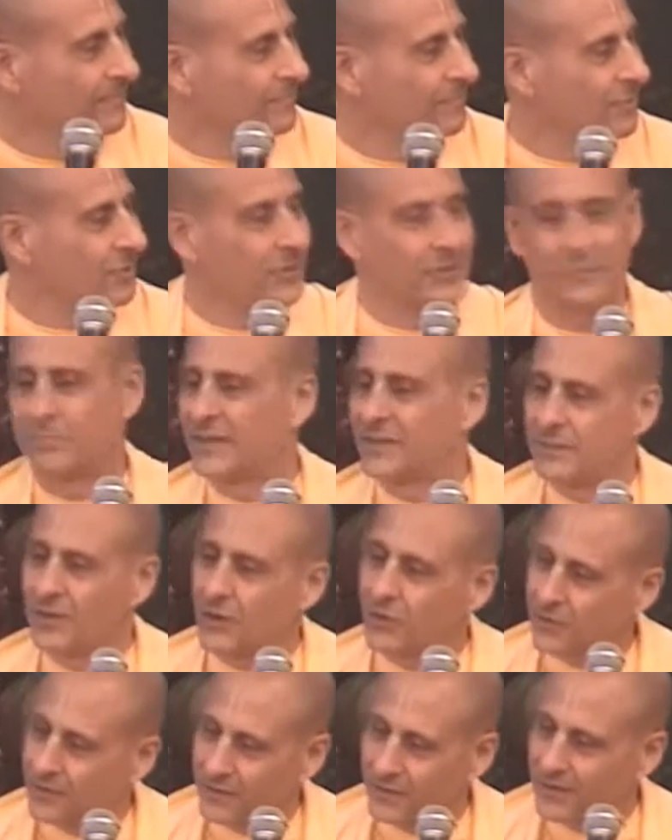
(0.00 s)
There could be
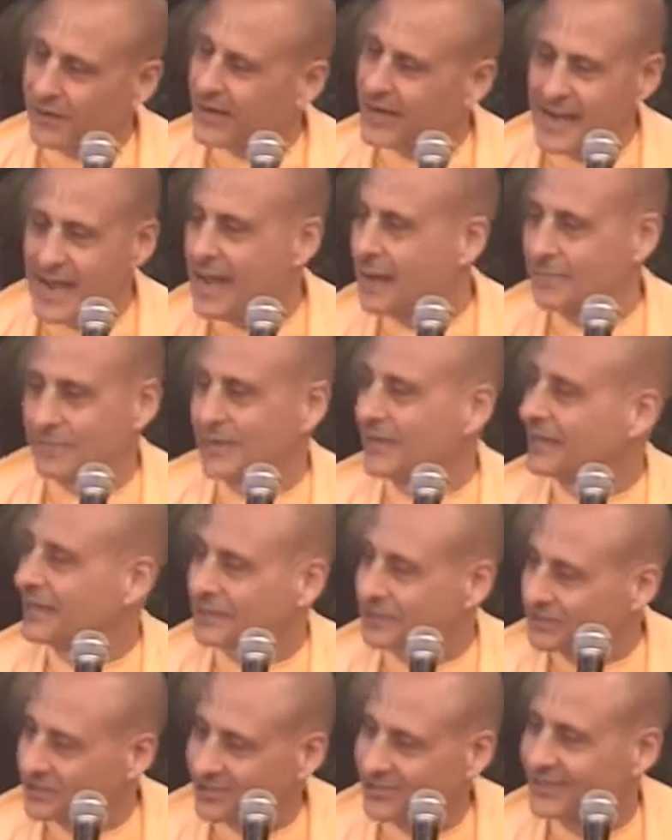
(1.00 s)
no
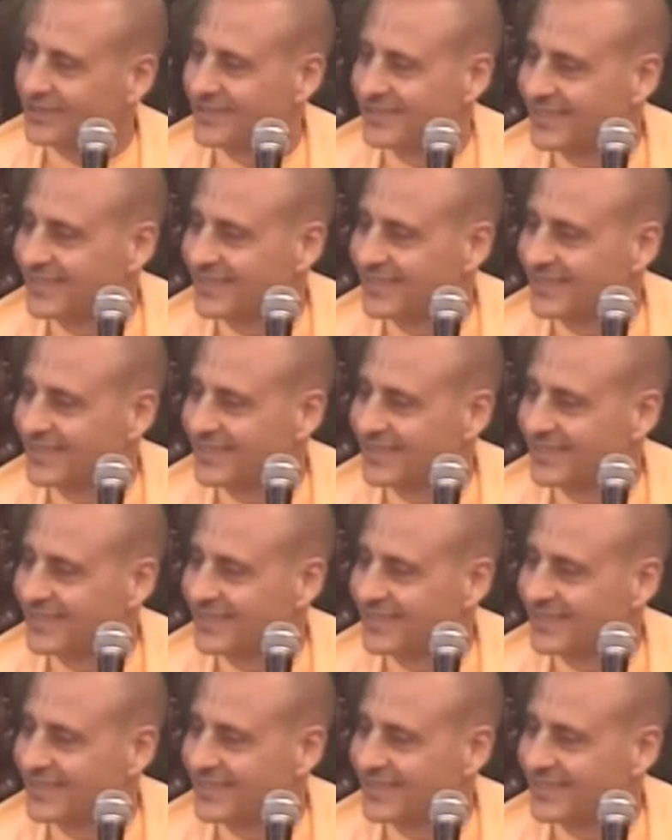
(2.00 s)
unhappiness.